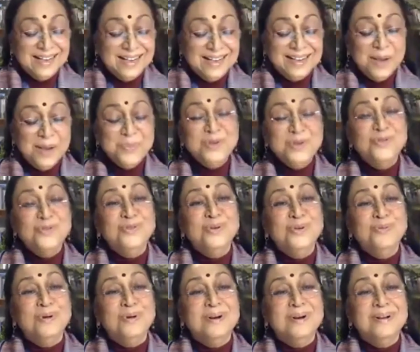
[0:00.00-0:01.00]
come into the
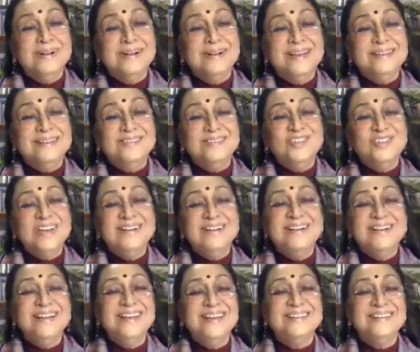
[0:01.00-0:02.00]
world as
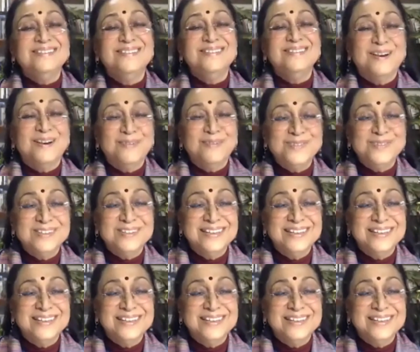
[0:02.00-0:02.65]
gently as doves.